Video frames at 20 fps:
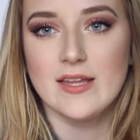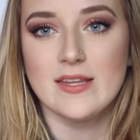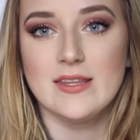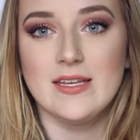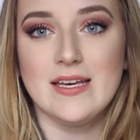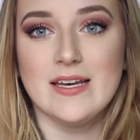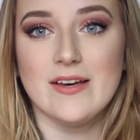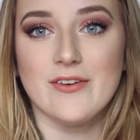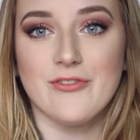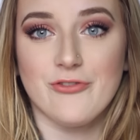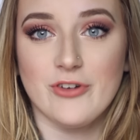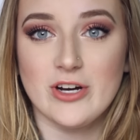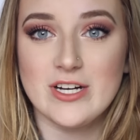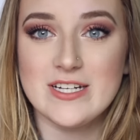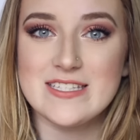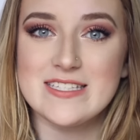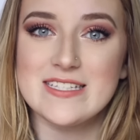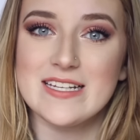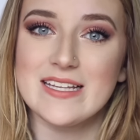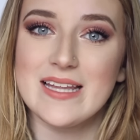The
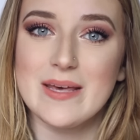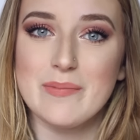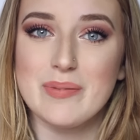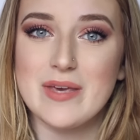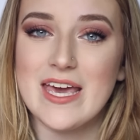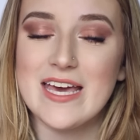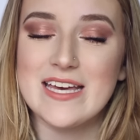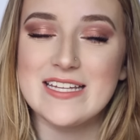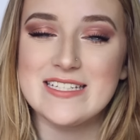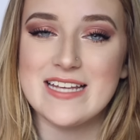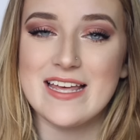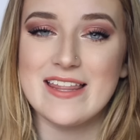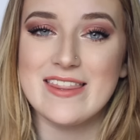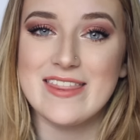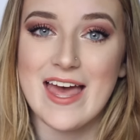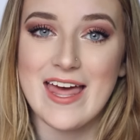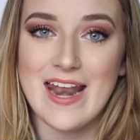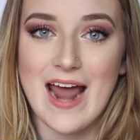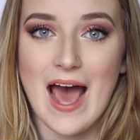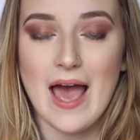first lip kit
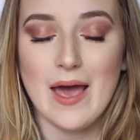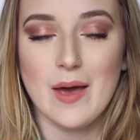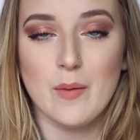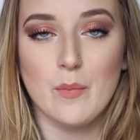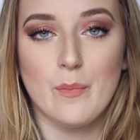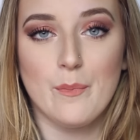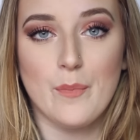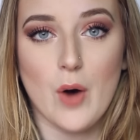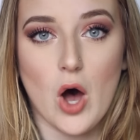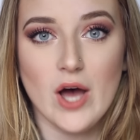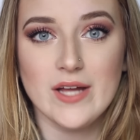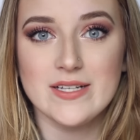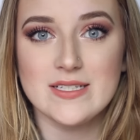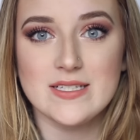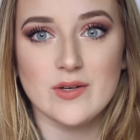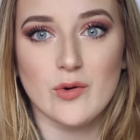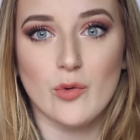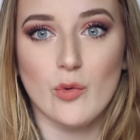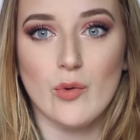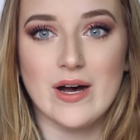that I
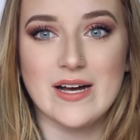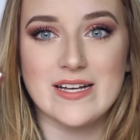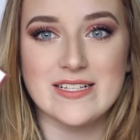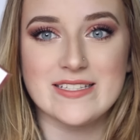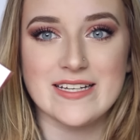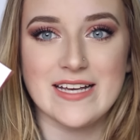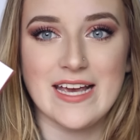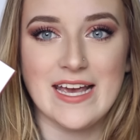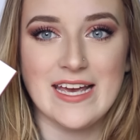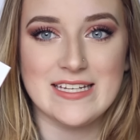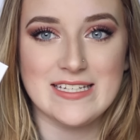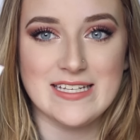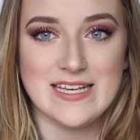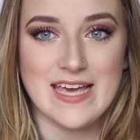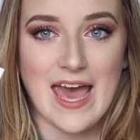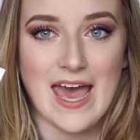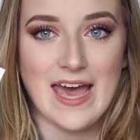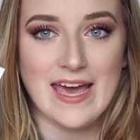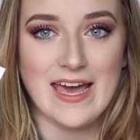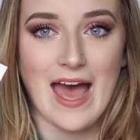bought was Candy
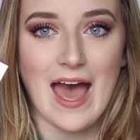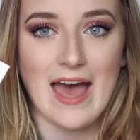K.